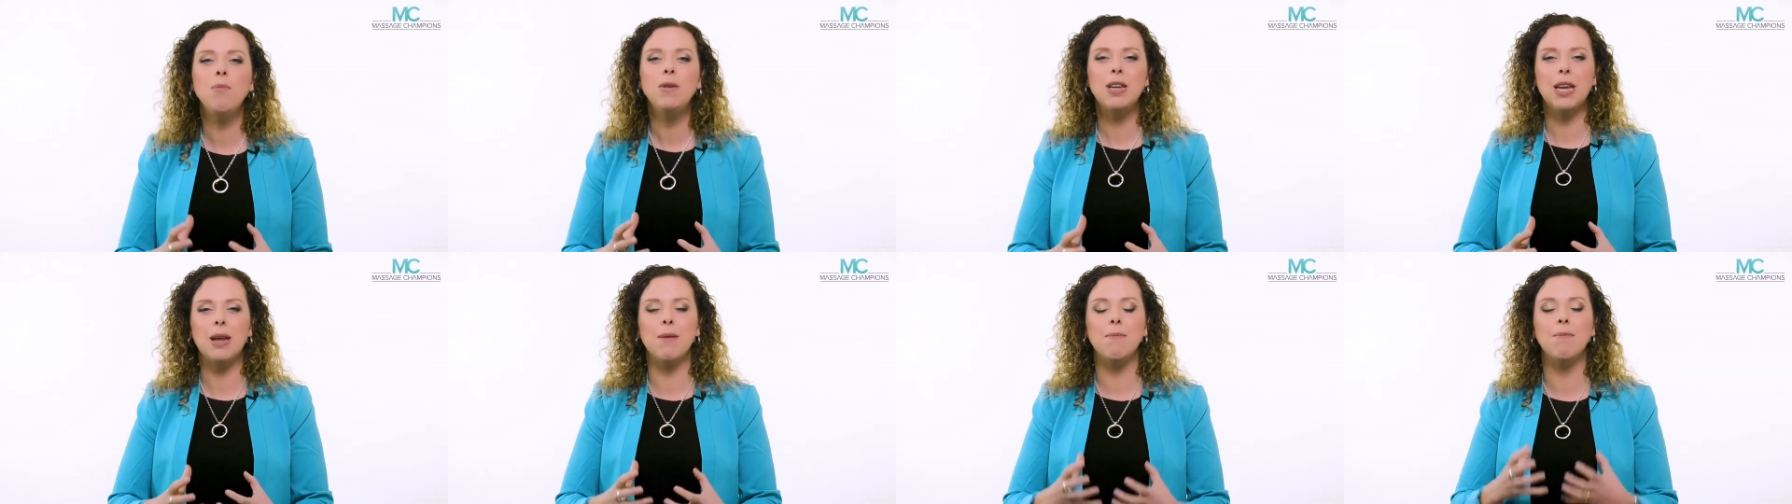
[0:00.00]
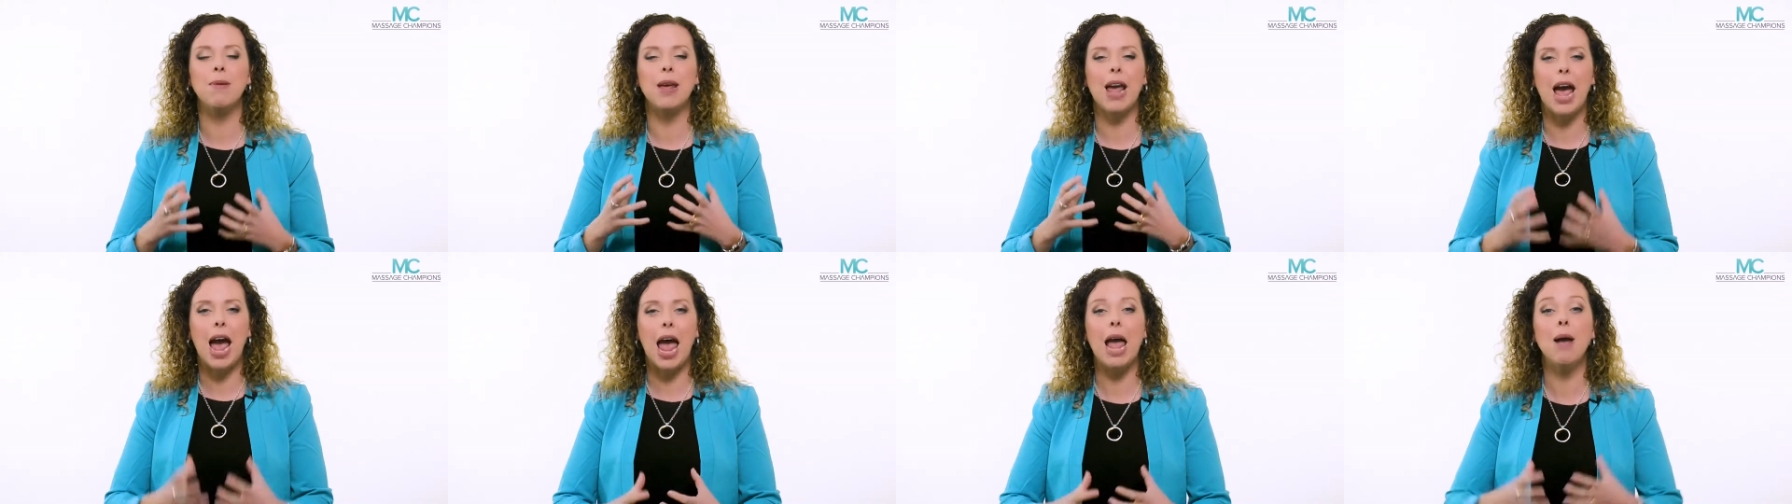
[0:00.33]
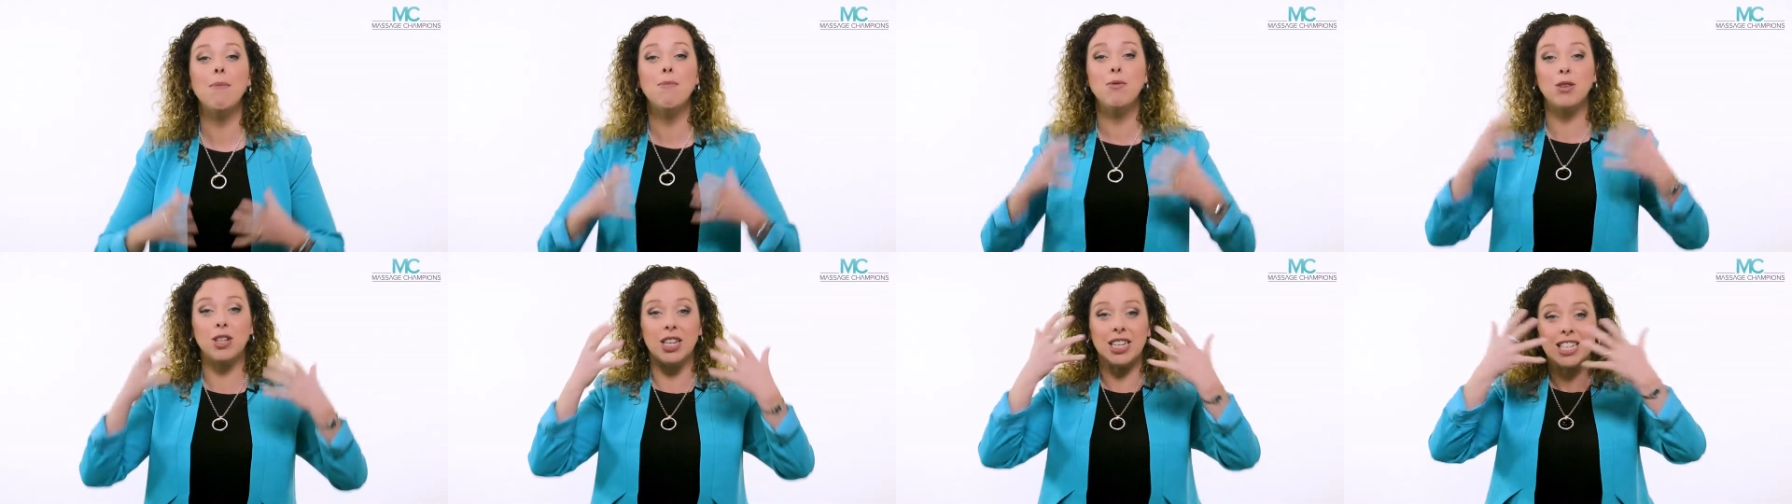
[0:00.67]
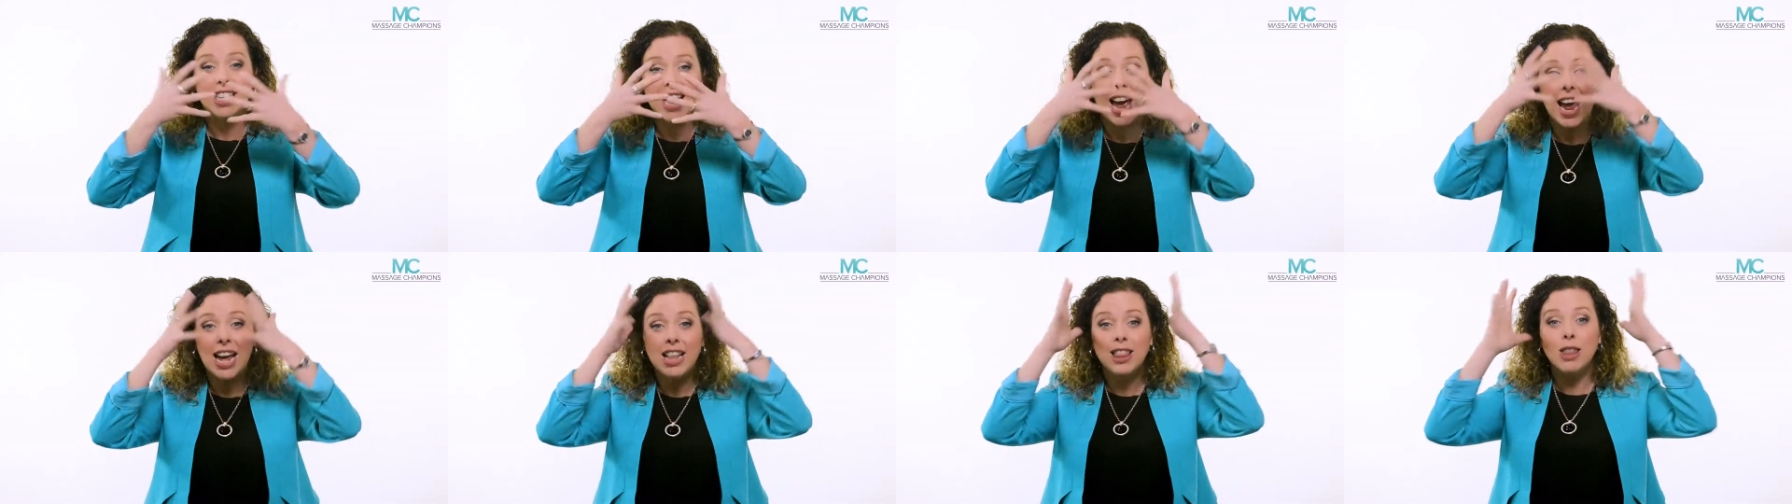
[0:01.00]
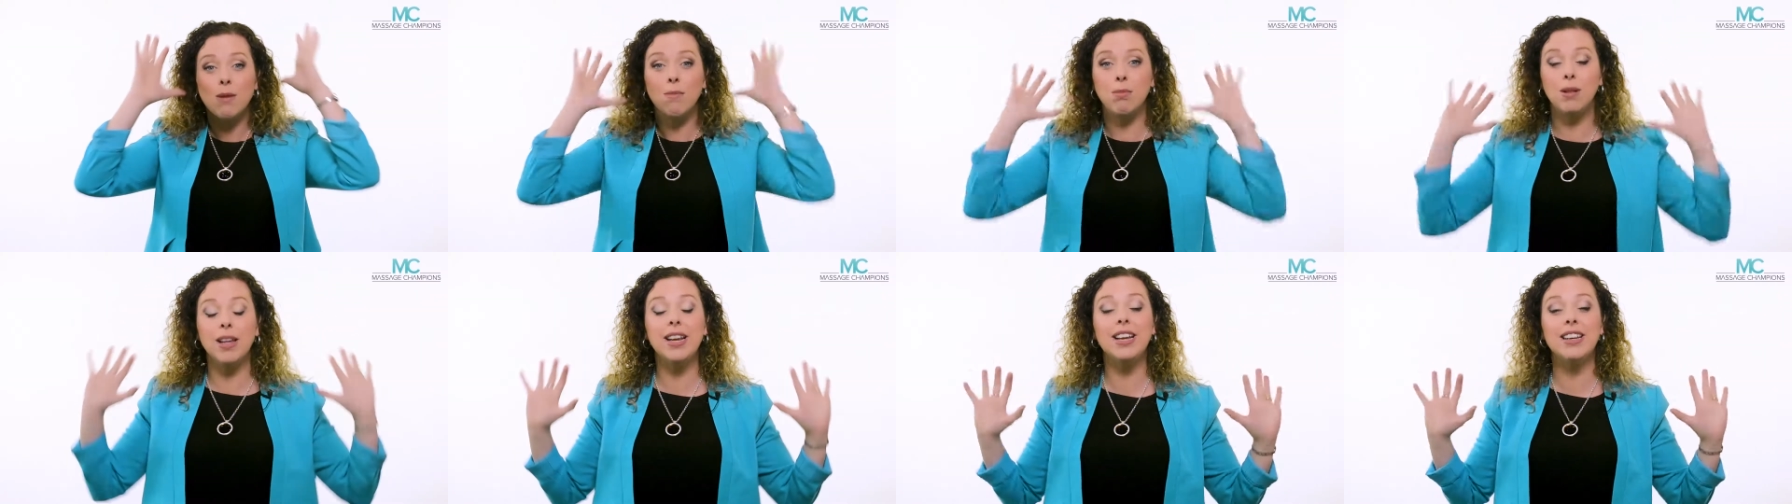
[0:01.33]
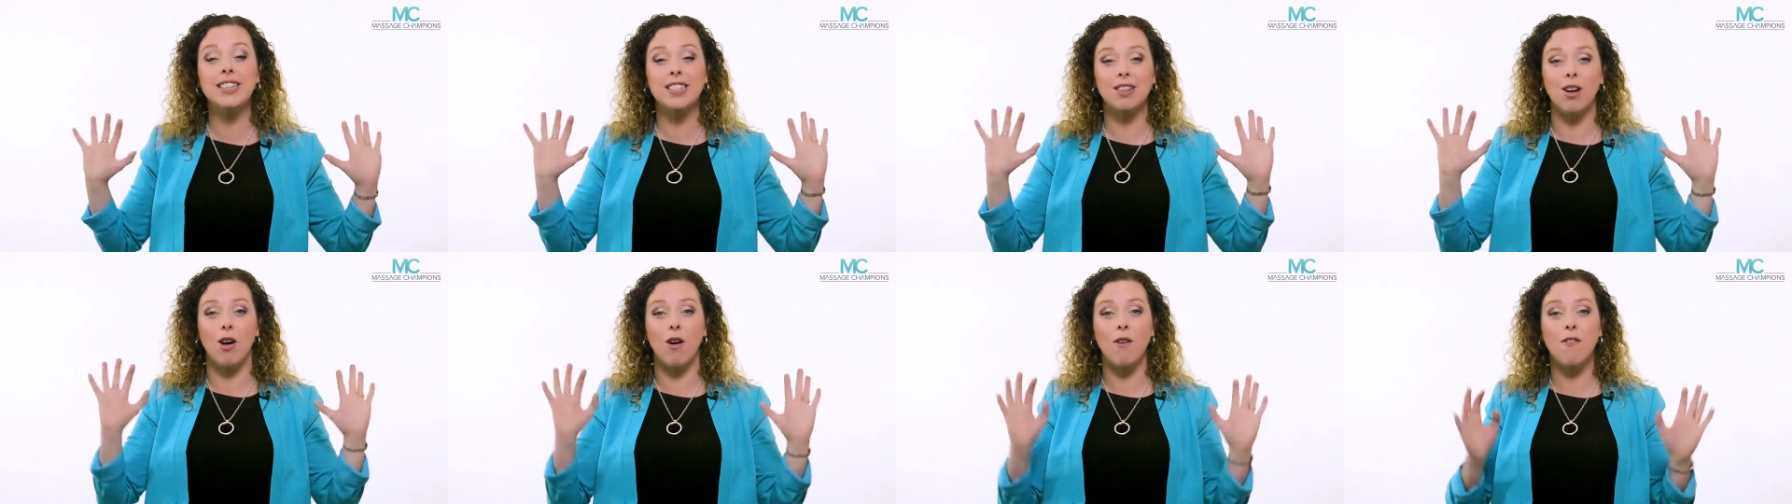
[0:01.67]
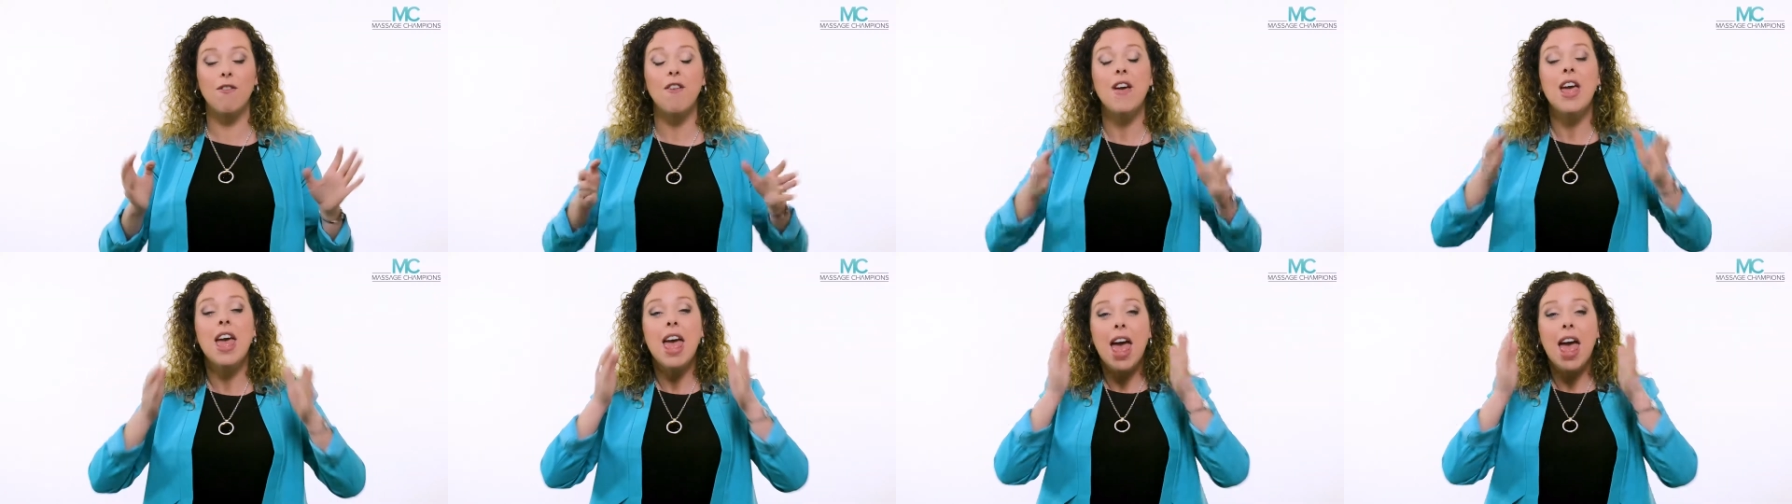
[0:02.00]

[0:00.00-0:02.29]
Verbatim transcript: him be able to take the blinkers off